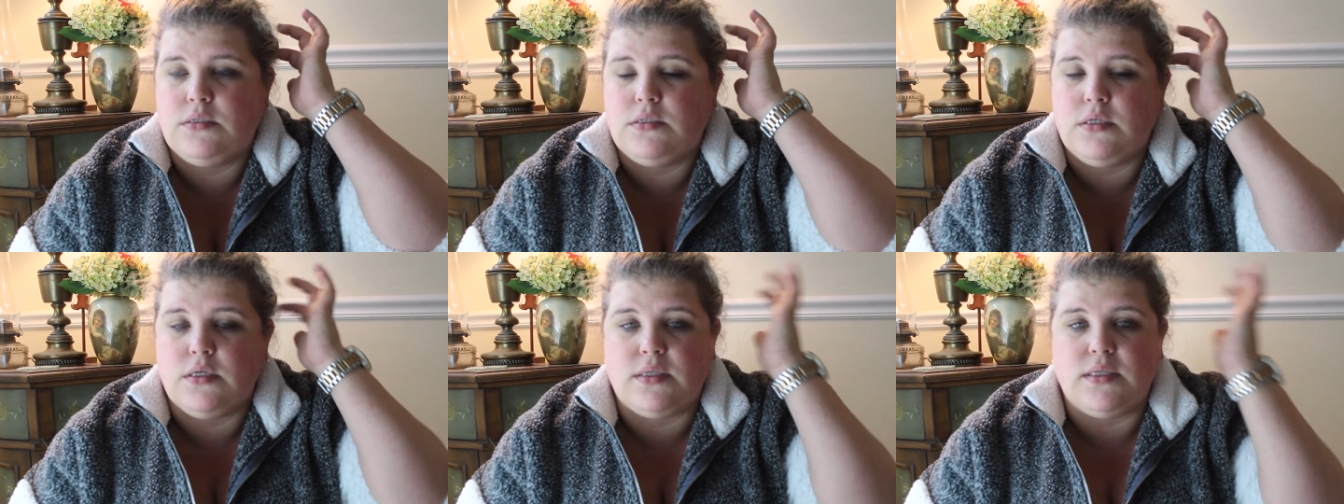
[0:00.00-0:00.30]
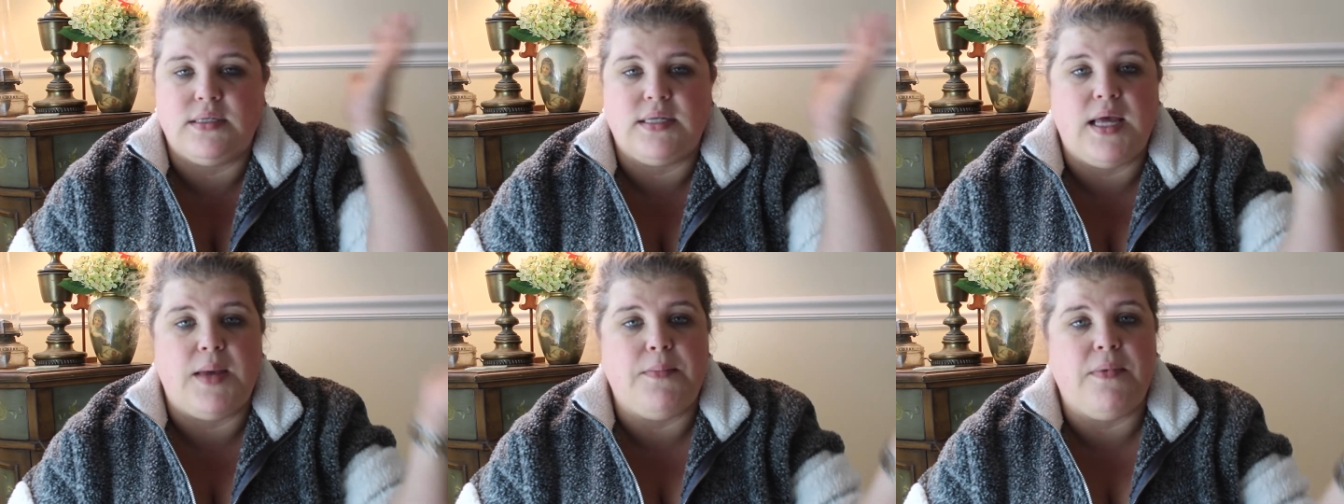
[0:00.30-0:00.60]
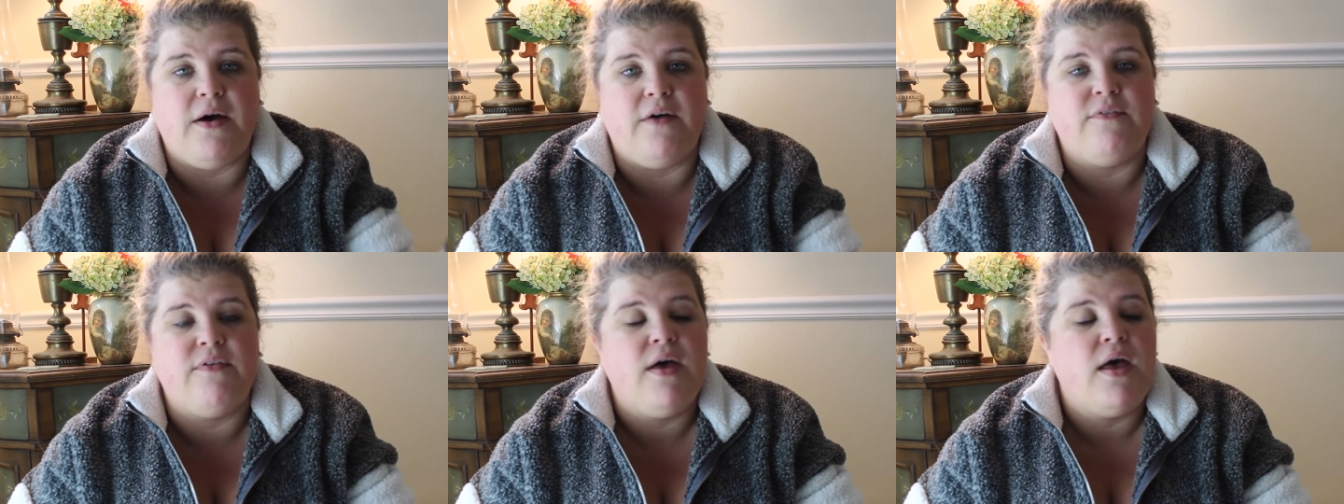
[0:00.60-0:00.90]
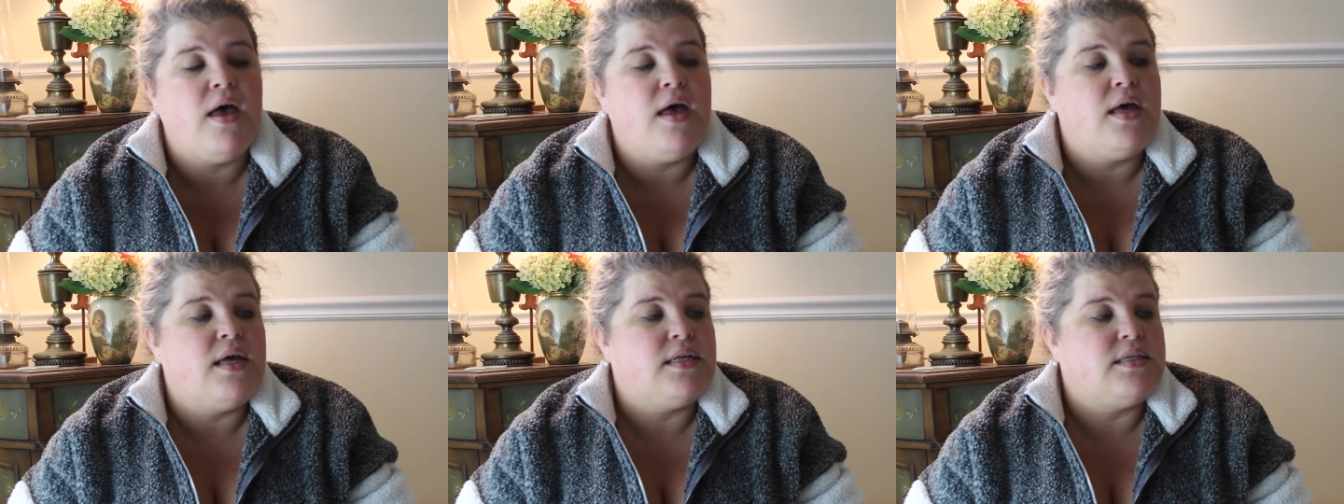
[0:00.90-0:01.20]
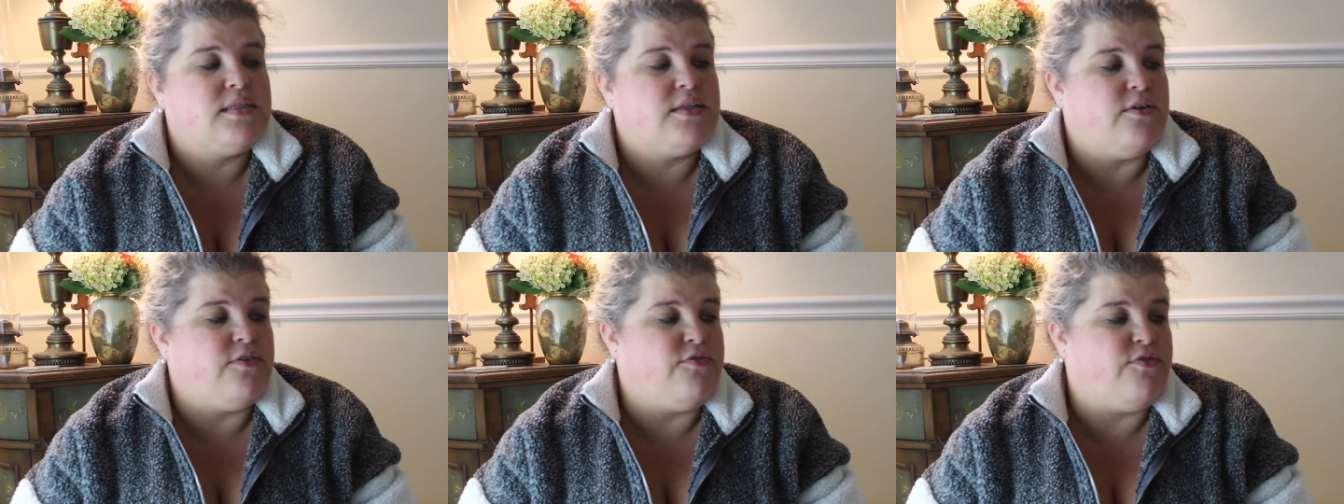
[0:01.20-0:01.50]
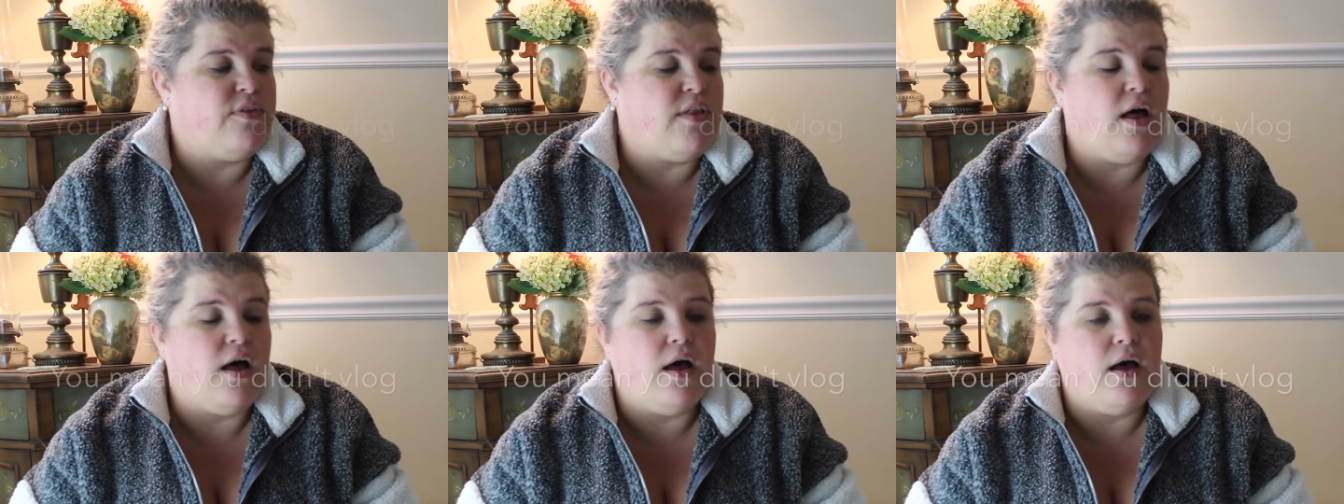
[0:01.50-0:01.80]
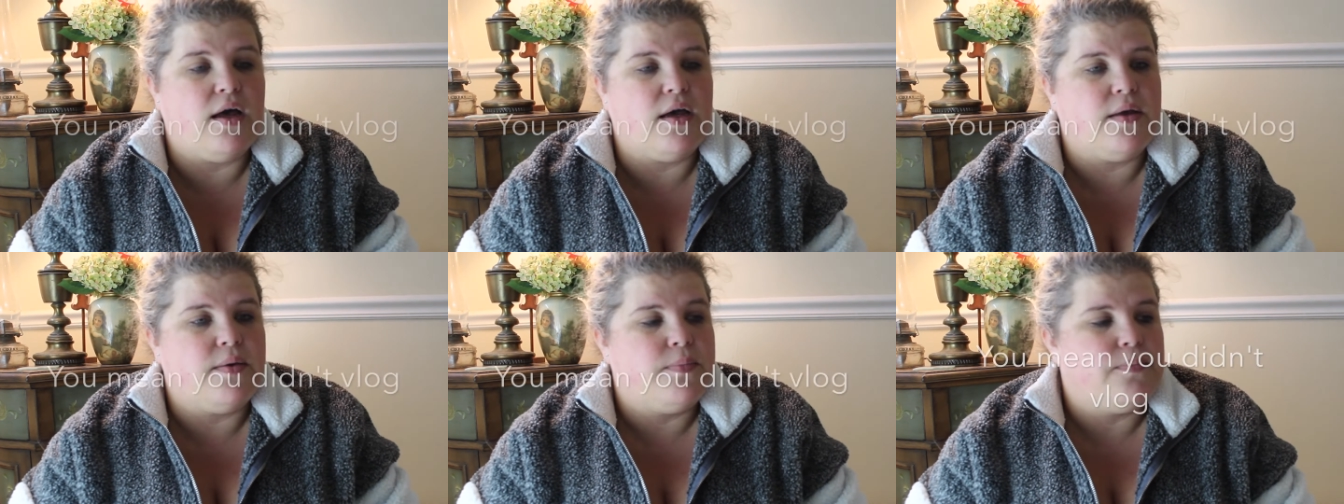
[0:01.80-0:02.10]
took the time off to
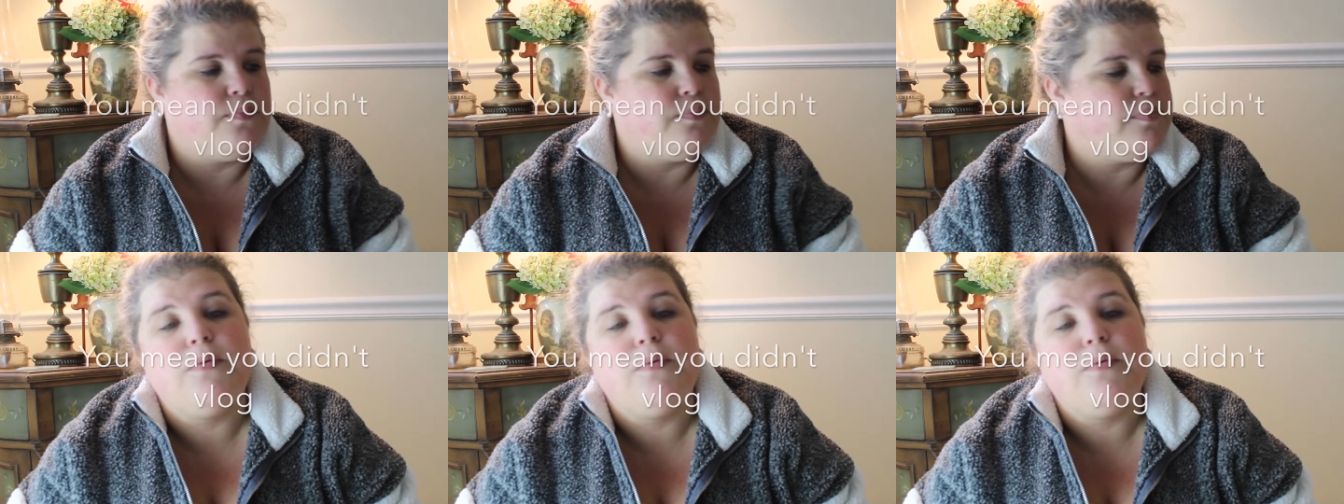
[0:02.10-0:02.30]
vlog.